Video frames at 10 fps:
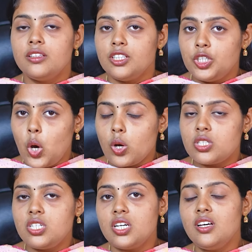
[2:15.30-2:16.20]
the
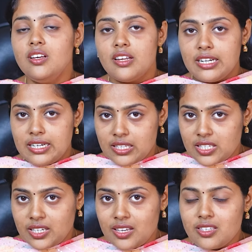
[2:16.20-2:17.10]
doctor
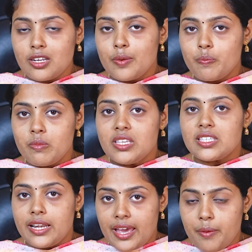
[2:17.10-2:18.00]
discussed Miss
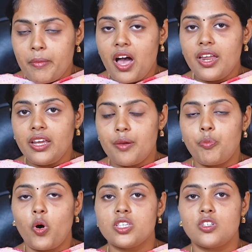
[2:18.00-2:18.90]
Lehman
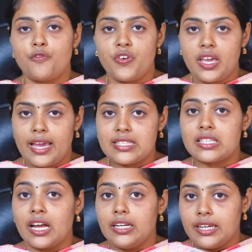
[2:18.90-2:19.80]
apostrophe S
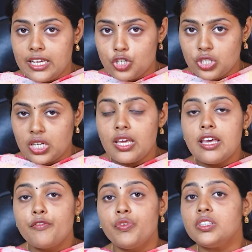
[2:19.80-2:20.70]
condition
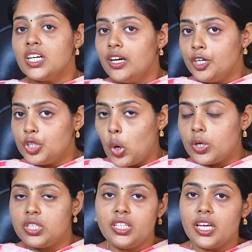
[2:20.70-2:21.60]
with her
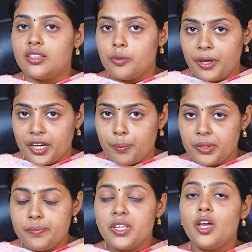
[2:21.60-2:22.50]
daughter. Ennu
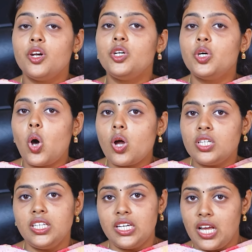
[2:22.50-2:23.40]
parayumbam
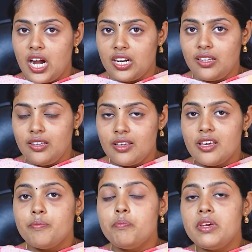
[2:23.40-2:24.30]
doctor aanu
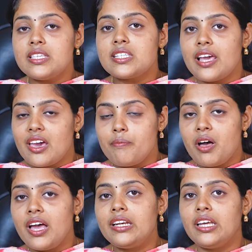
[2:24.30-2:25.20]
Miss
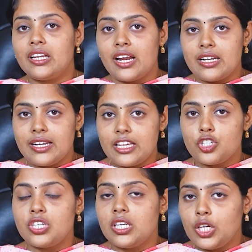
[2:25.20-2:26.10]
Lehman's
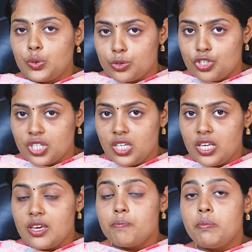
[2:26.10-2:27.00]
condition kurichu
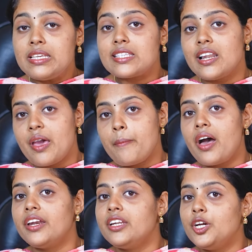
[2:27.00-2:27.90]
Miss
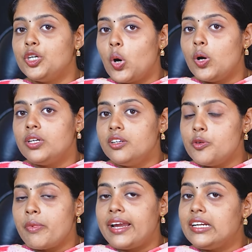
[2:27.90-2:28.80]
Lehman's
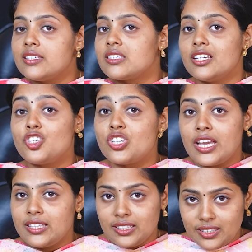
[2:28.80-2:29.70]
daughterumayi discuss
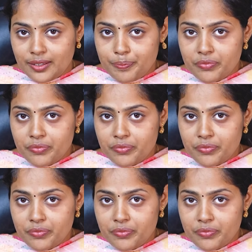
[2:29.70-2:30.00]
cheythathu.